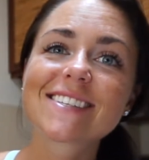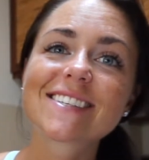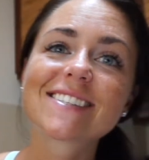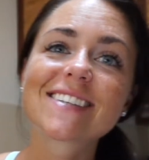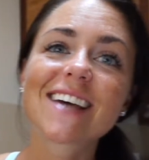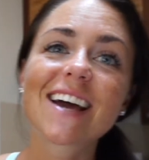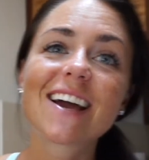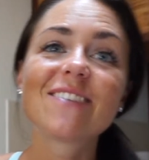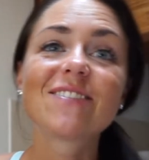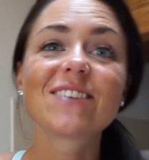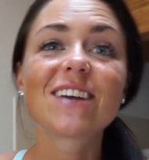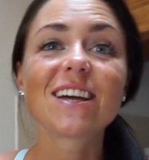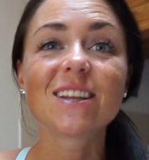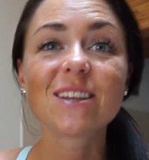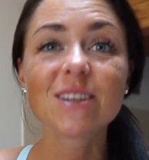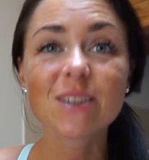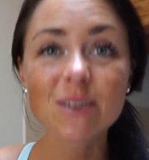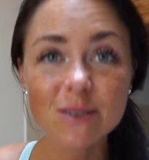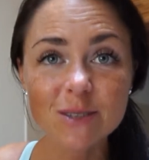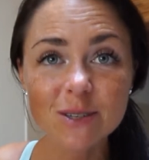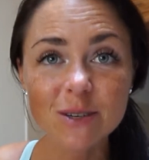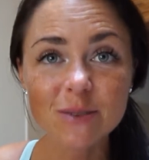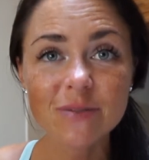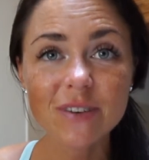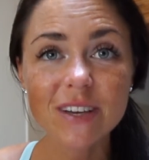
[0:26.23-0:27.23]
since I've done a
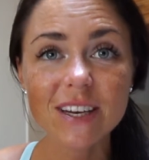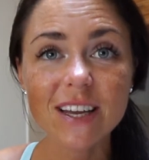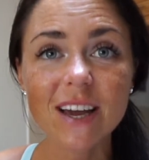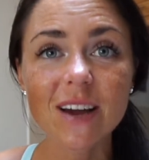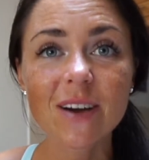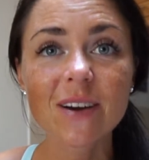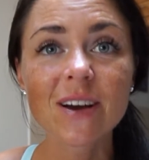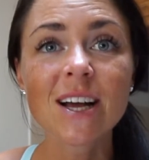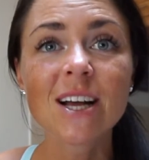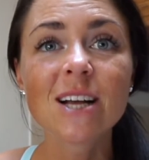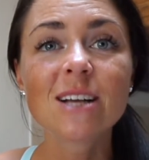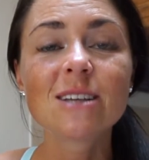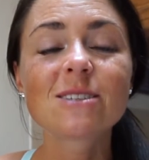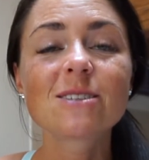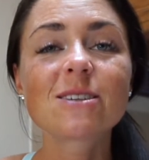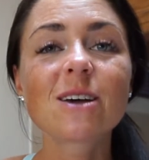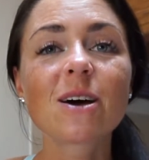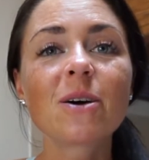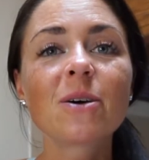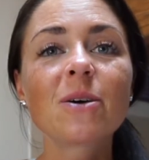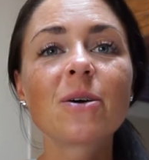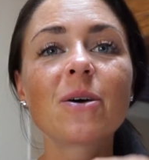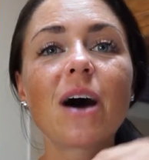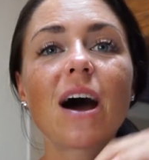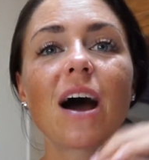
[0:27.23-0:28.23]
YouTube video,
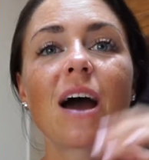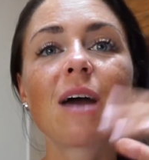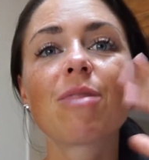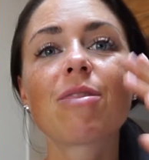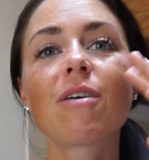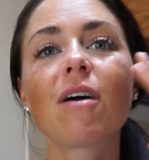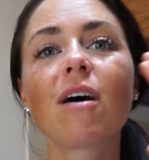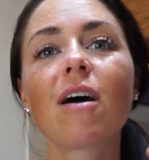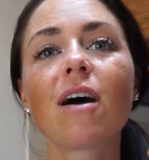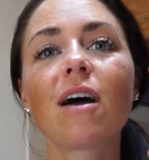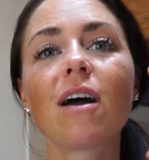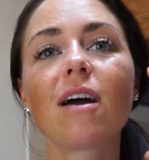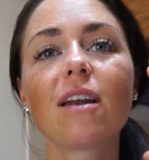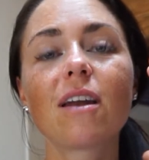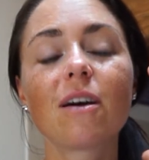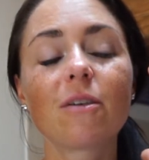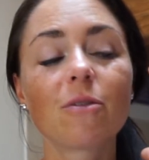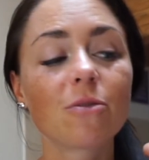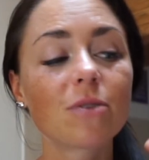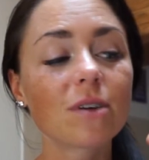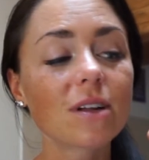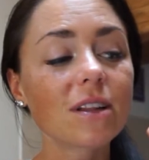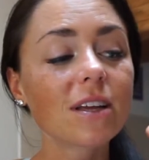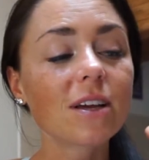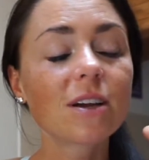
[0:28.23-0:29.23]
so I thought
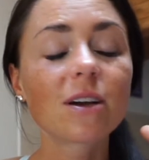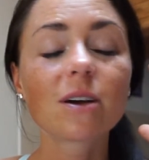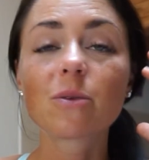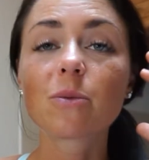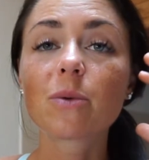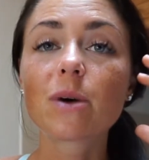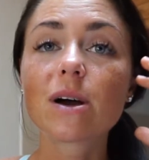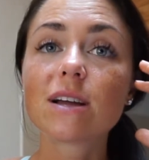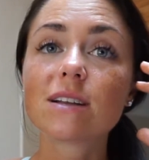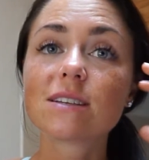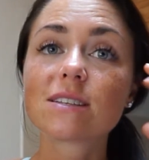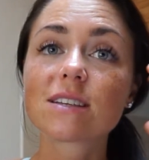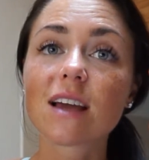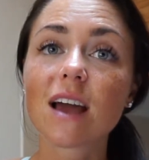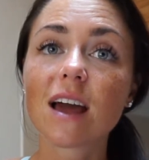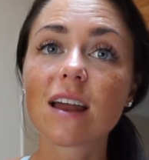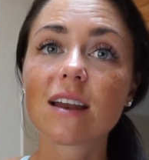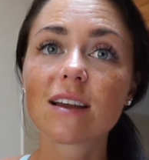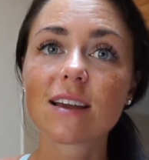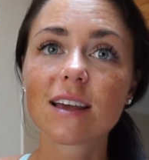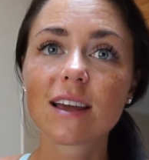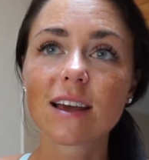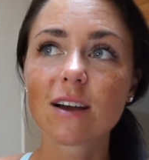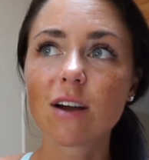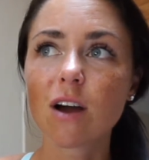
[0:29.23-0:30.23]
a really good one to kind
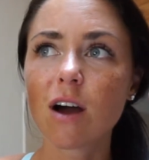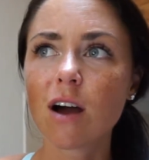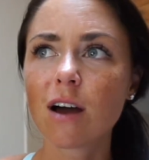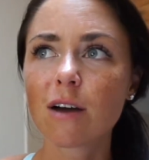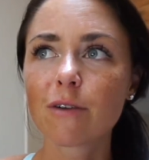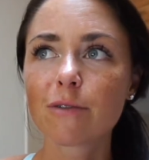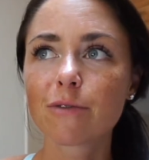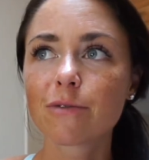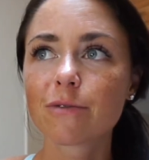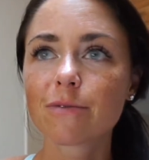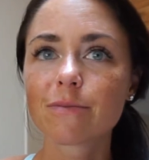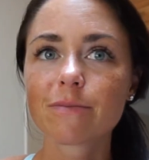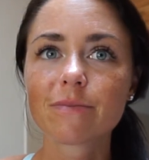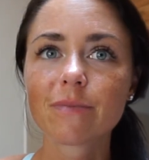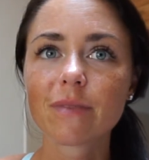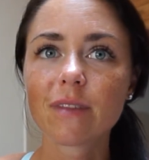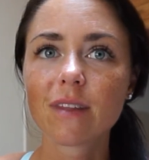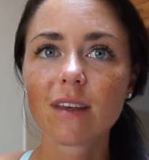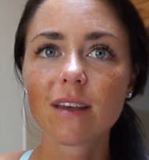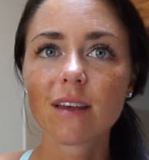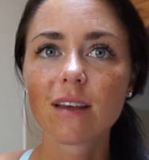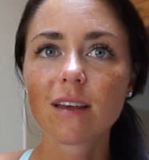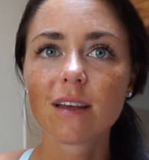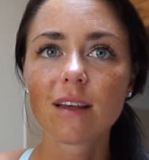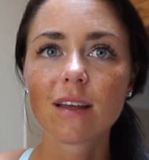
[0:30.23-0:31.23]
of kick off
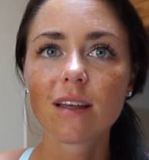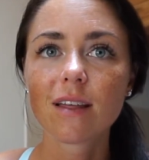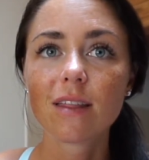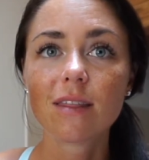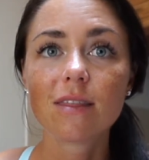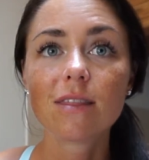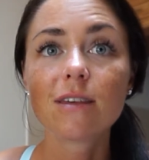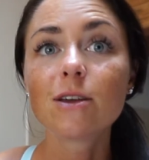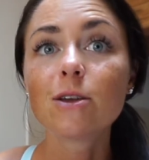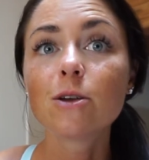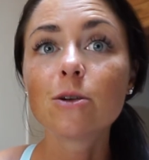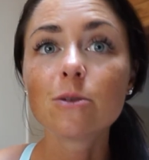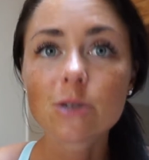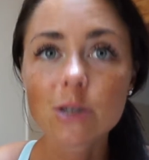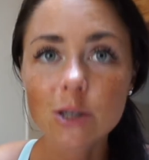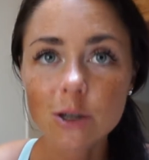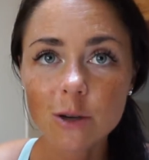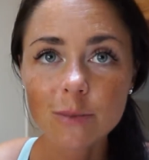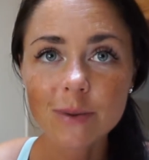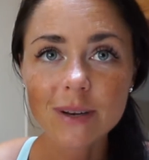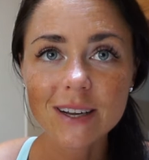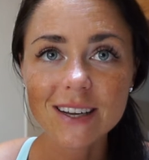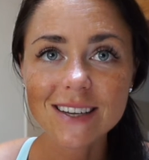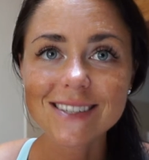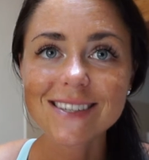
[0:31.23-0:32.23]
the
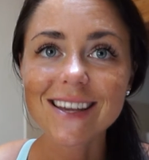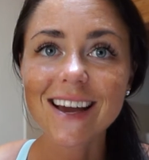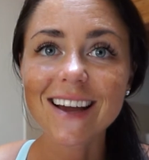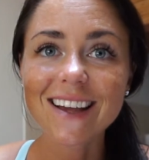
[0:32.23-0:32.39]
YouTubeness